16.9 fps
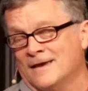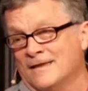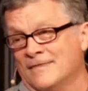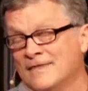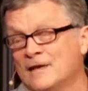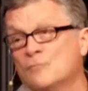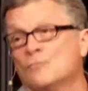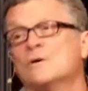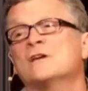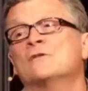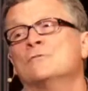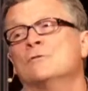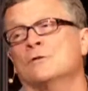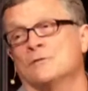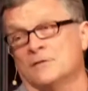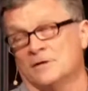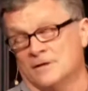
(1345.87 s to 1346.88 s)
and then
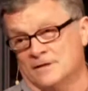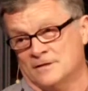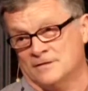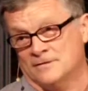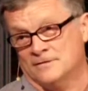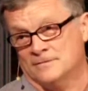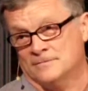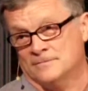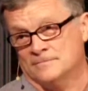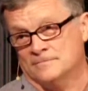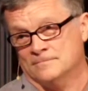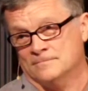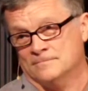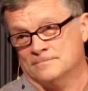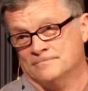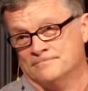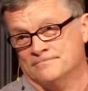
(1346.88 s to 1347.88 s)
requoted it
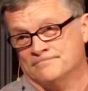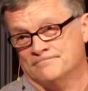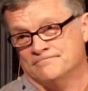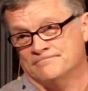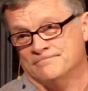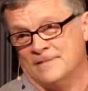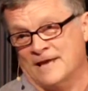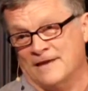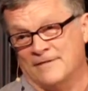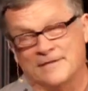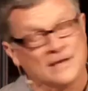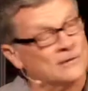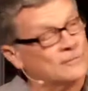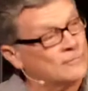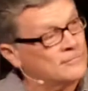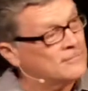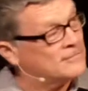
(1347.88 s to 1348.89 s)
and
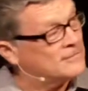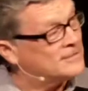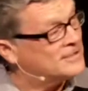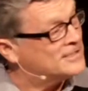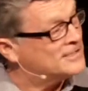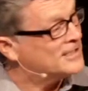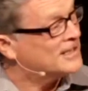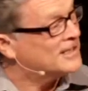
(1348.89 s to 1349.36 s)
then quoted it